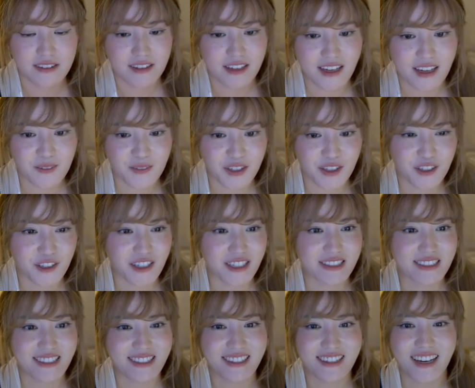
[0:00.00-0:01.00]
I went
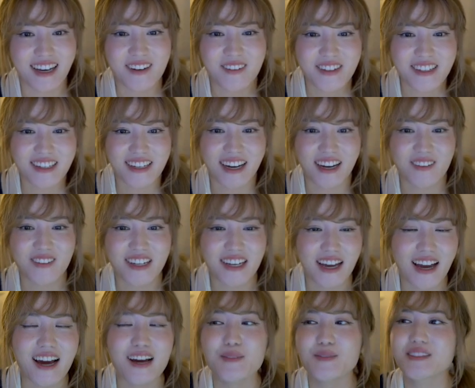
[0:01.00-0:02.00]
crazy. I went I went
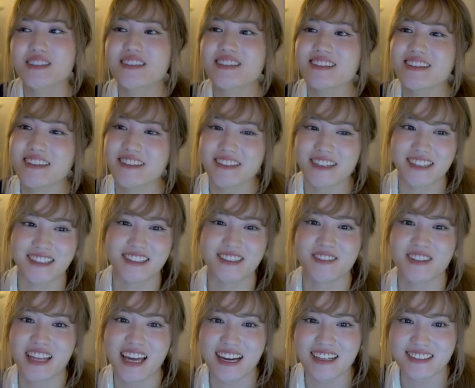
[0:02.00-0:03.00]
absolutely crazy
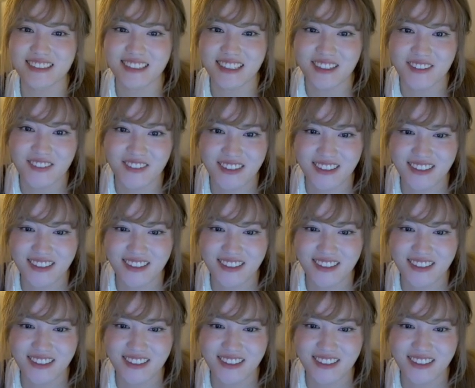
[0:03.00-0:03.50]
with cat stuff.